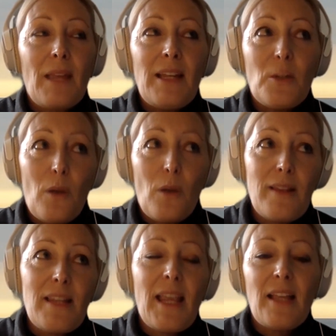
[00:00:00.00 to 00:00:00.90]

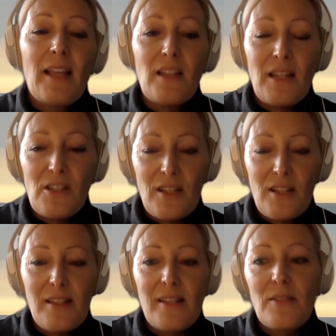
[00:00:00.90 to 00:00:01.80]
inequality,
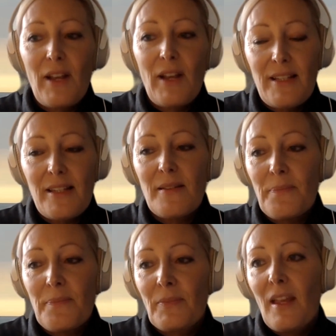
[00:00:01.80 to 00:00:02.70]
injustice and
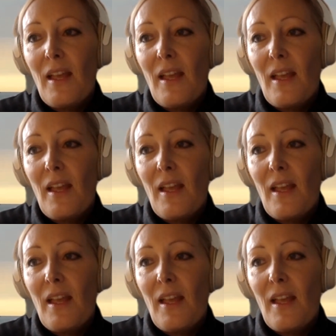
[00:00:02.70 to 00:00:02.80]
racism